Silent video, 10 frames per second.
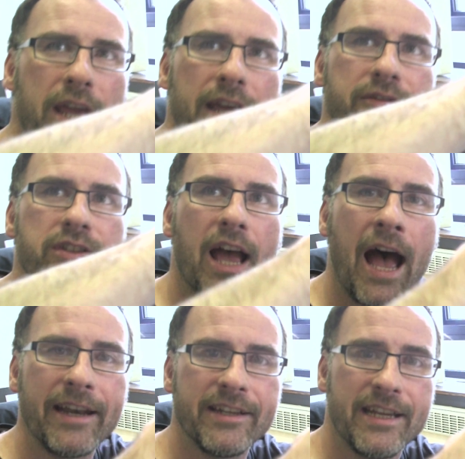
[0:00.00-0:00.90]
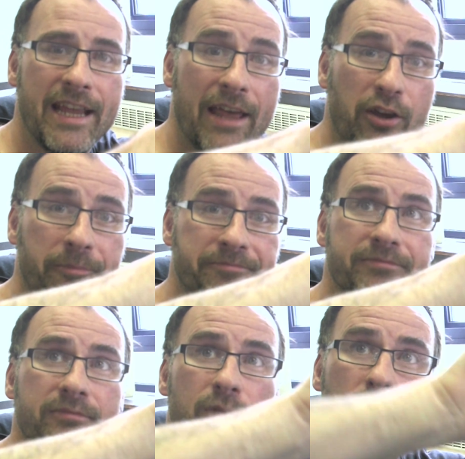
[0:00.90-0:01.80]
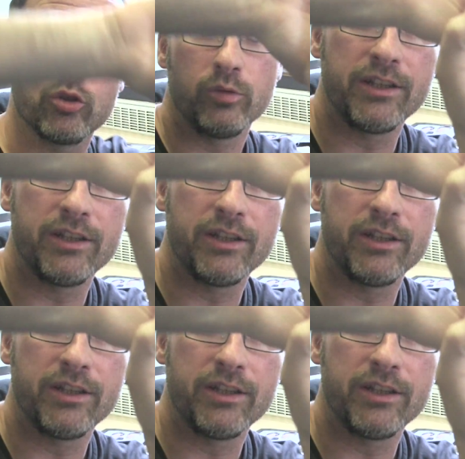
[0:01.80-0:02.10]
waves added together, just